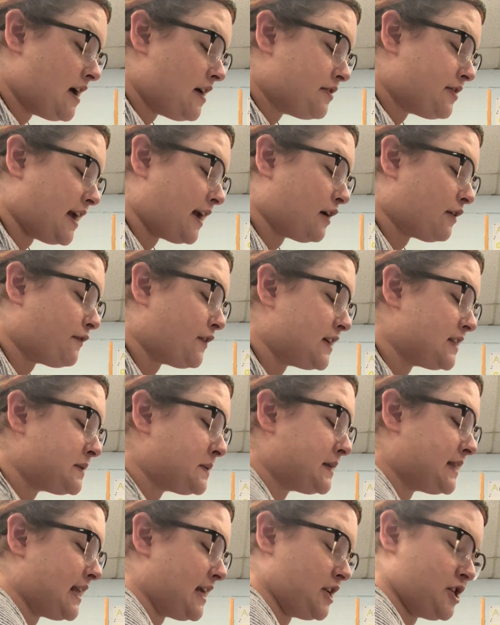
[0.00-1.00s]
they are friends
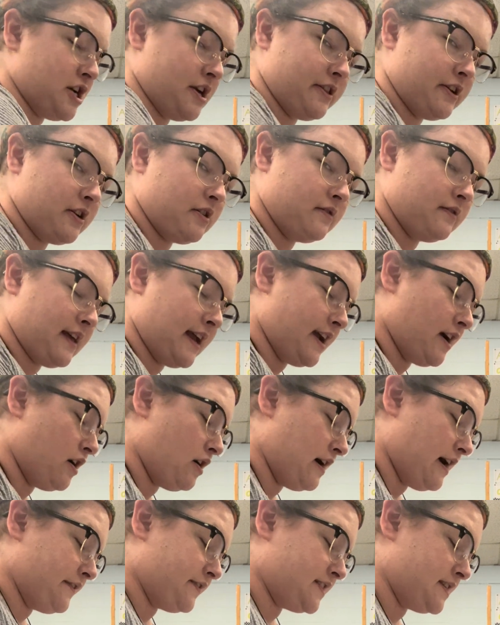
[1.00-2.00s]
with each other. They all
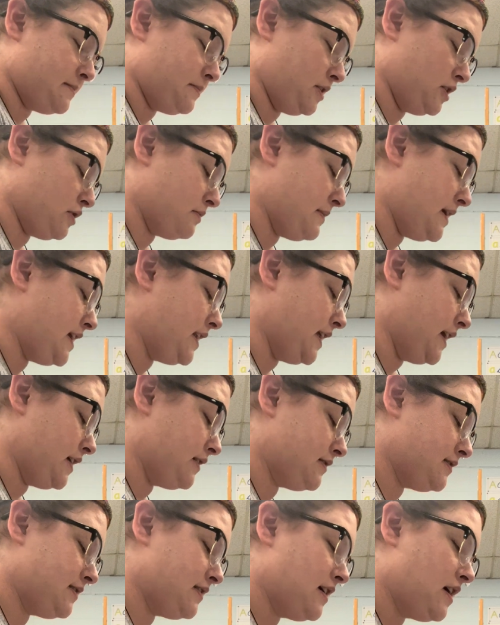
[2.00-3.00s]
have similar
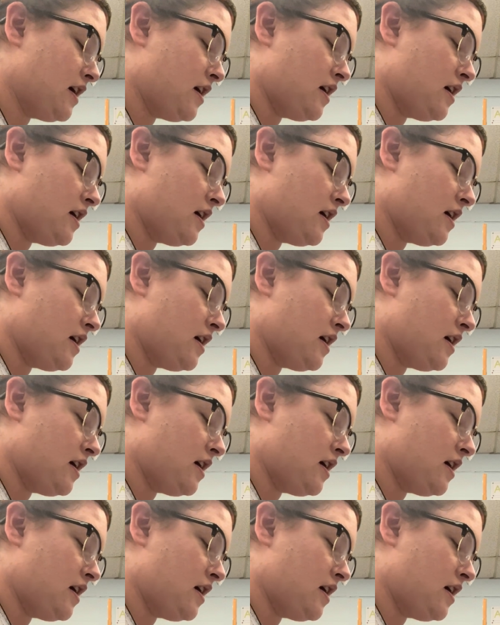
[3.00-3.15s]
meanings.